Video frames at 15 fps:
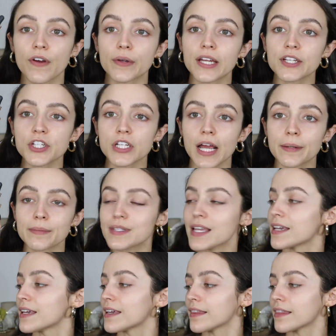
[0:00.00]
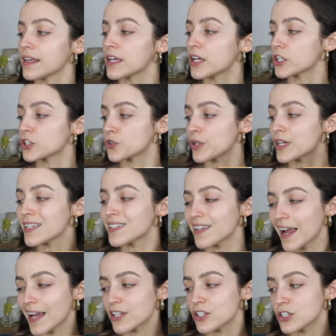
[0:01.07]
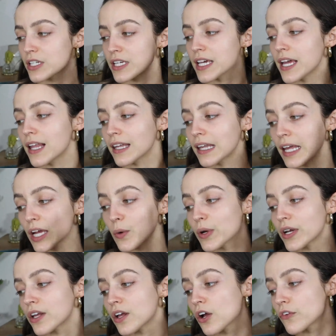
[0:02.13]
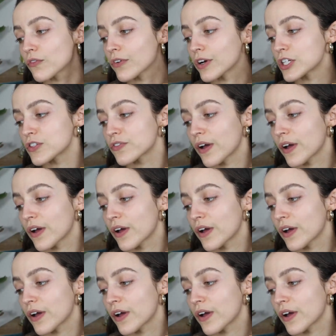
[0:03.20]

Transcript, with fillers: foundation, I'm taking the Catrice HD Liquid Coverage